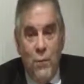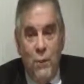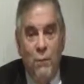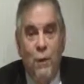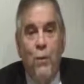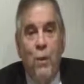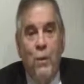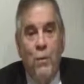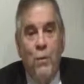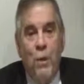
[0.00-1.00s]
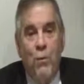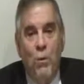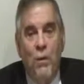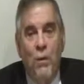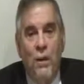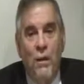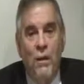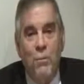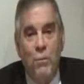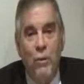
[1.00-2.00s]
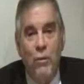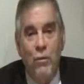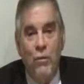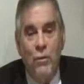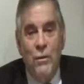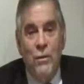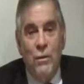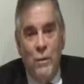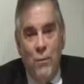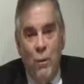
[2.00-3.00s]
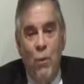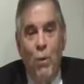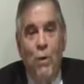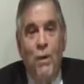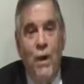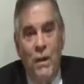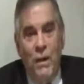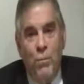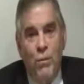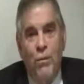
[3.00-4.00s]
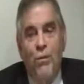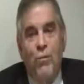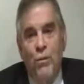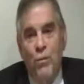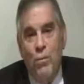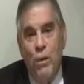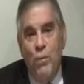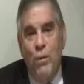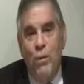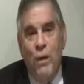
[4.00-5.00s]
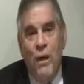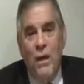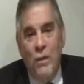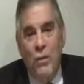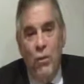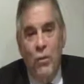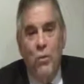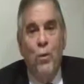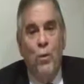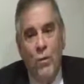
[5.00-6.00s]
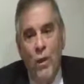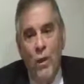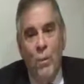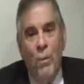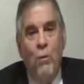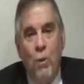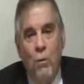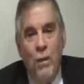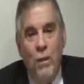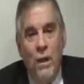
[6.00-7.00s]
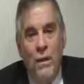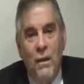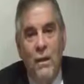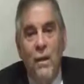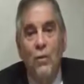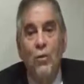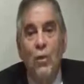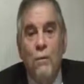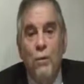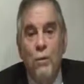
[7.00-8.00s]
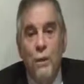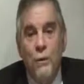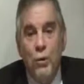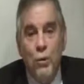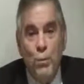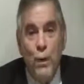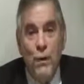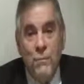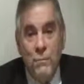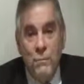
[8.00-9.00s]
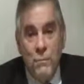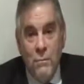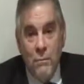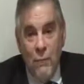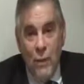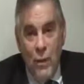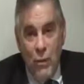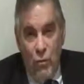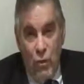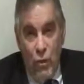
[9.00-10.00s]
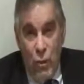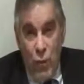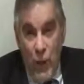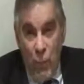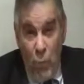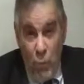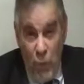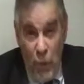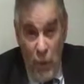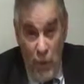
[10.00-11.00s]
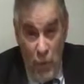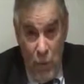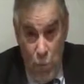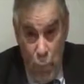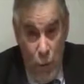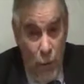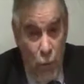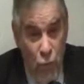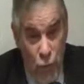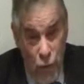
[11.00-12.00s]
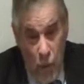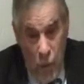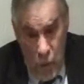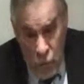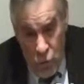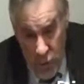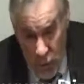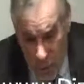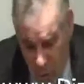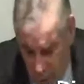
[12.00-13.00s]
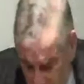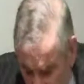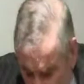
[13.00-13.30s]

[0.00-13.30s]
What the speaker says: frequented by Roman Catholic priests, by Roman Catholic parishioners, by Roman Catholic altar boys, by Roman Catholic nuns, all of whom had Jewish blood. So the crime was not in previous genocide,